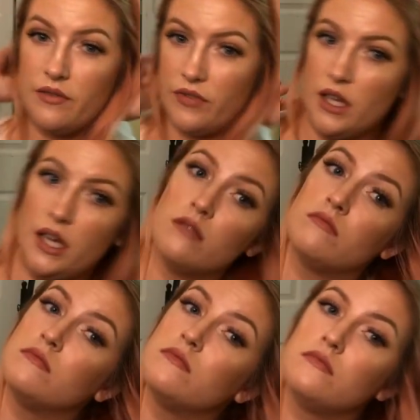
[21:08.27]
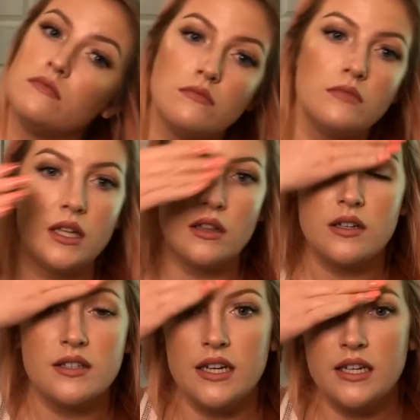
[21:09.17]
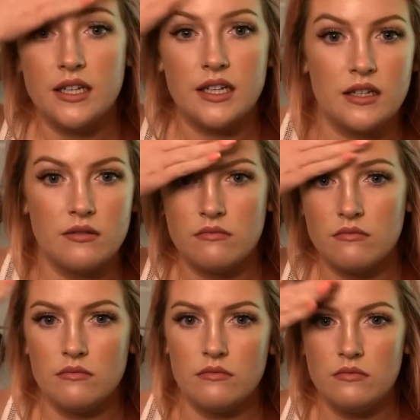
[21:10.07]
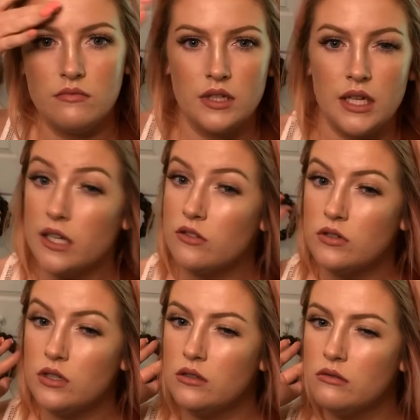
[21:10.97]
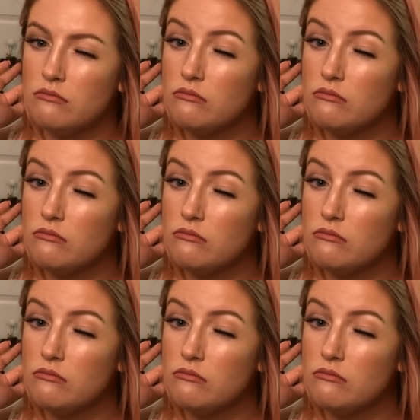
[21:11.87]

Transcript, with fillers: I feel like it looks kind of natural.